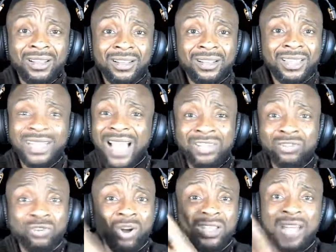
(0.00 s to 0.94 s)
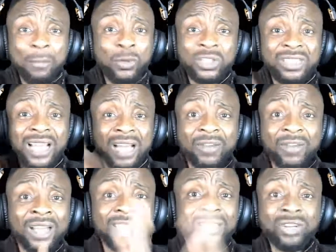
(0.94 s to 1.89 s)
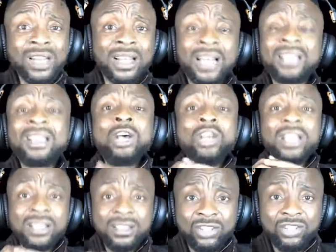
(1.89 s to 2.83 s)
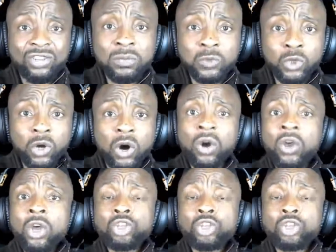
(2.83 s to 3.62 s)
He has no other political advantage other than a disruptor,